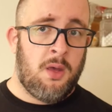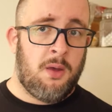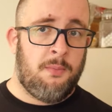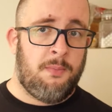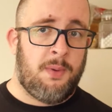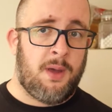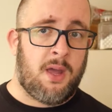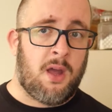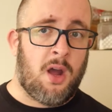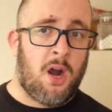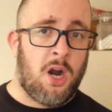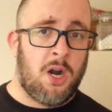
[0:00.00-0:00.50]

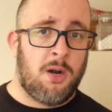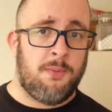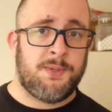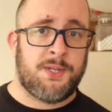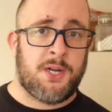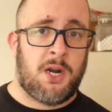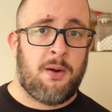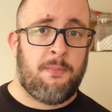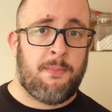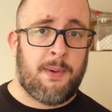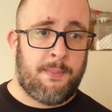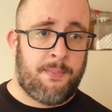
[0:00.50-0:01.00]
But carbs
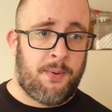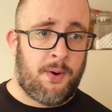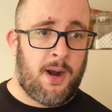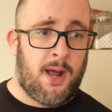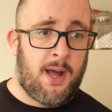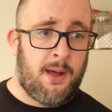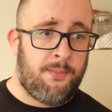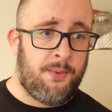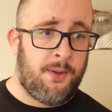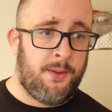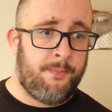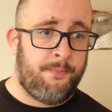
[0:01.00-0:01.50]
aren't my
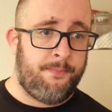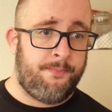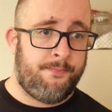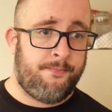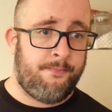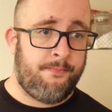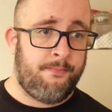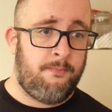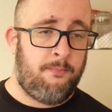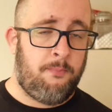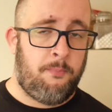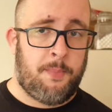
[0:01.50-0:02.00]
problem.
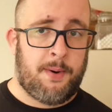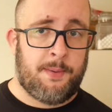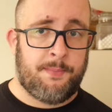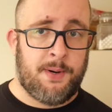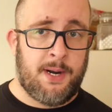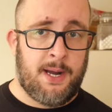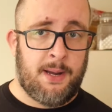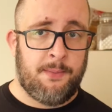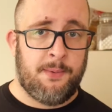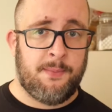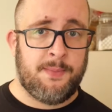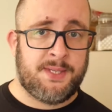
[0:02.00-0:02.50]
My
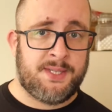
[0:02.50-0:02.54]
problem